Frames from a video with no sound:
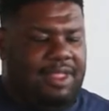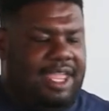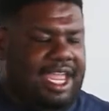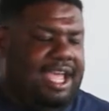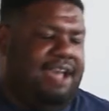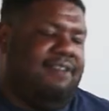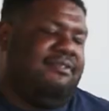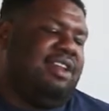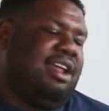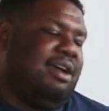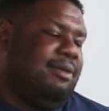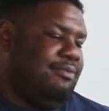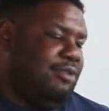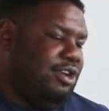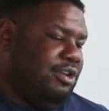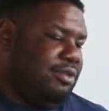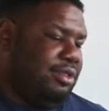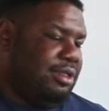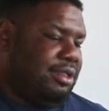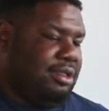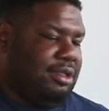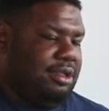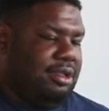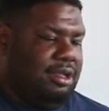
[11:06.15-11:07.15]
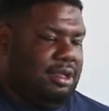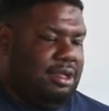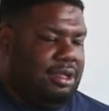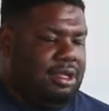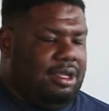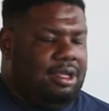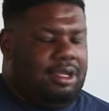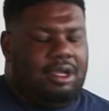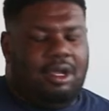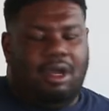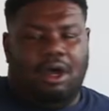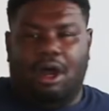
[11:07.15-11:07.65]
They have it at most
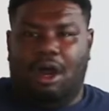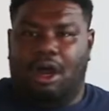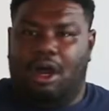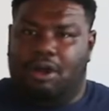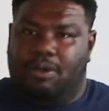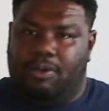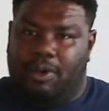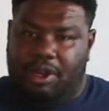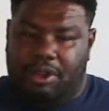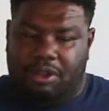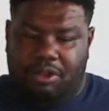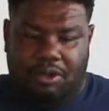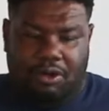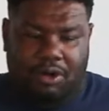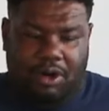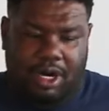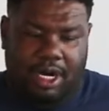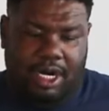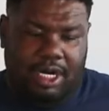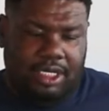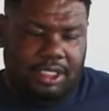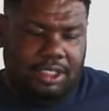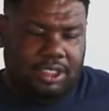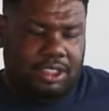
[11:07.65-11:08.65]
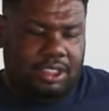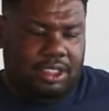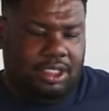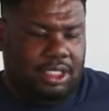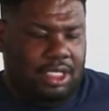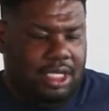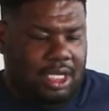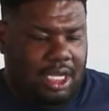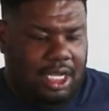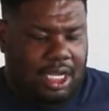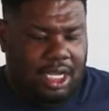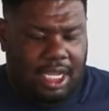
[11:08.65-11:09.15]
hardware stores,
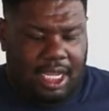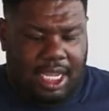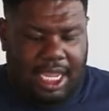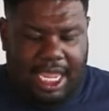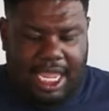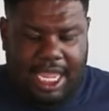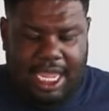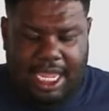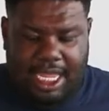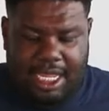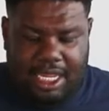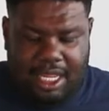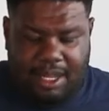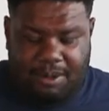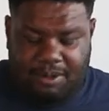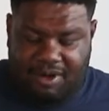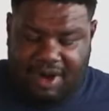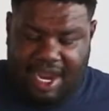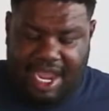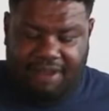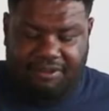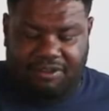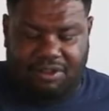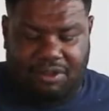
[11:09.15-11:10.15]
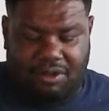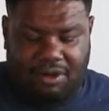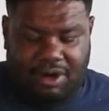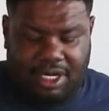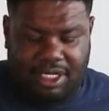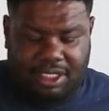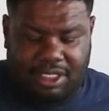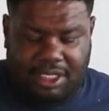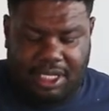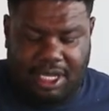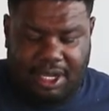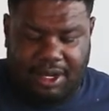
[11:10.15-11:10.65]
and some craft stores.